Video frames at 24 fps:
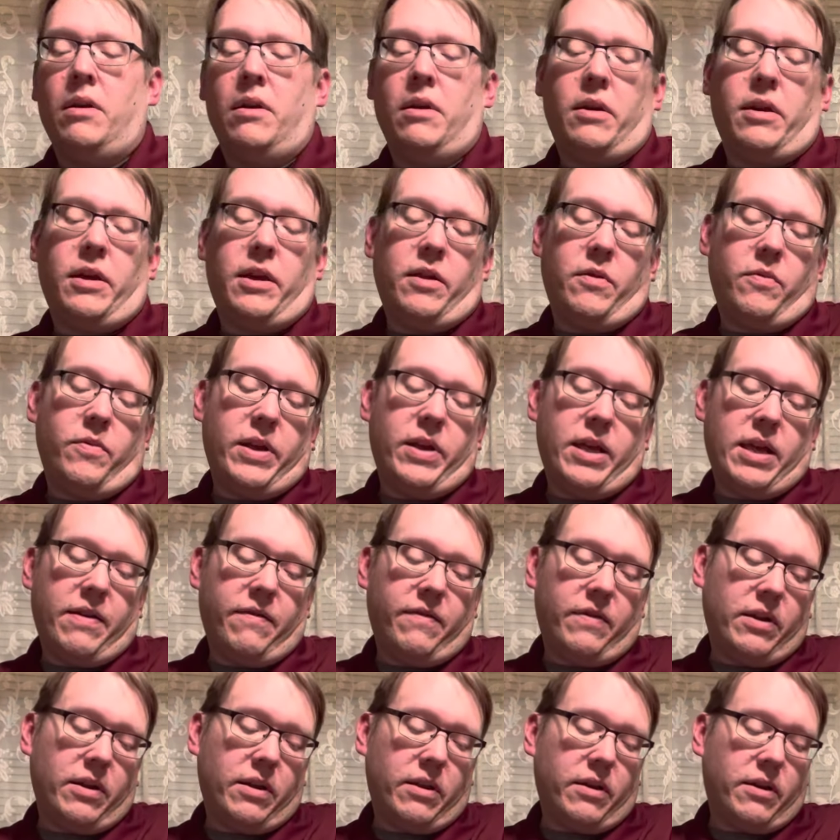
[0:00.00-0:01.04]
And we have
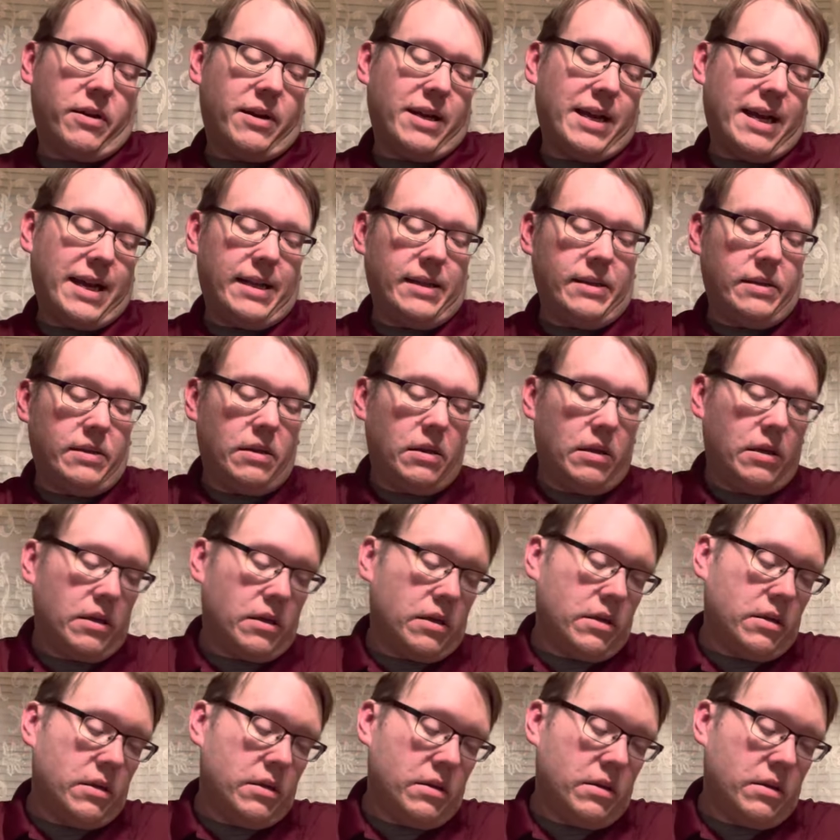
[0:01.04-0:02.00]
another ad slip